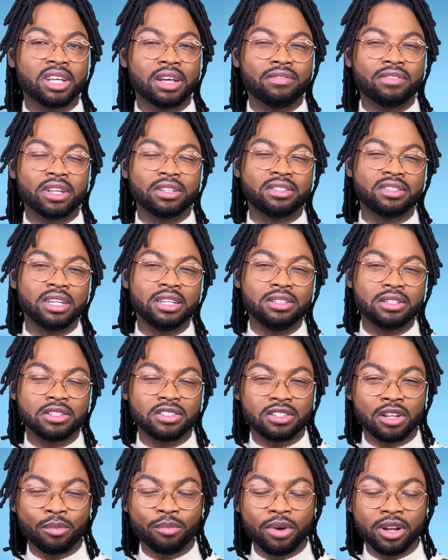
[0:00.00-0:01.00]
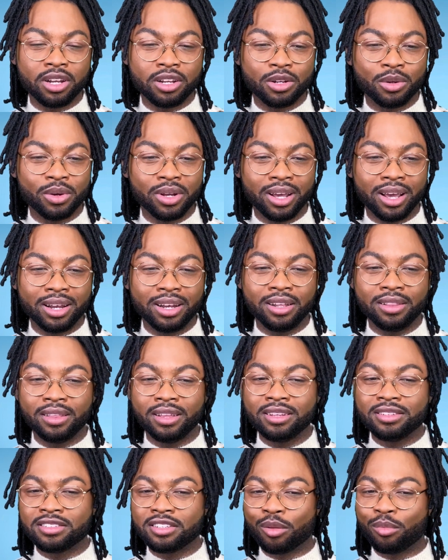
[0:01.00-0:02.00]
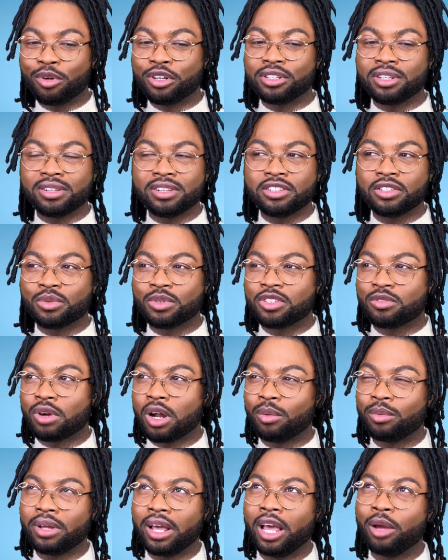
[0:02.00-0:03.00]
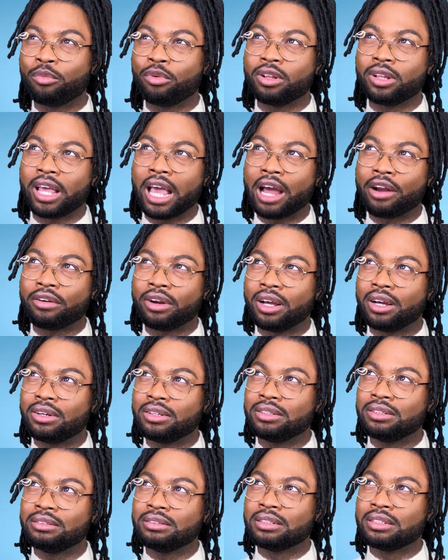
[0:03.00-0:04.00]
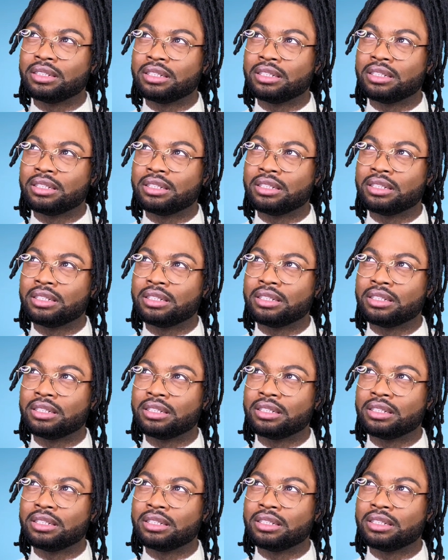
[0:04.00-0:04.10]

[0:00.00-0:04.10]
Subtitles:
I've seen to somebody doing anything similar to this was probably April Carrion.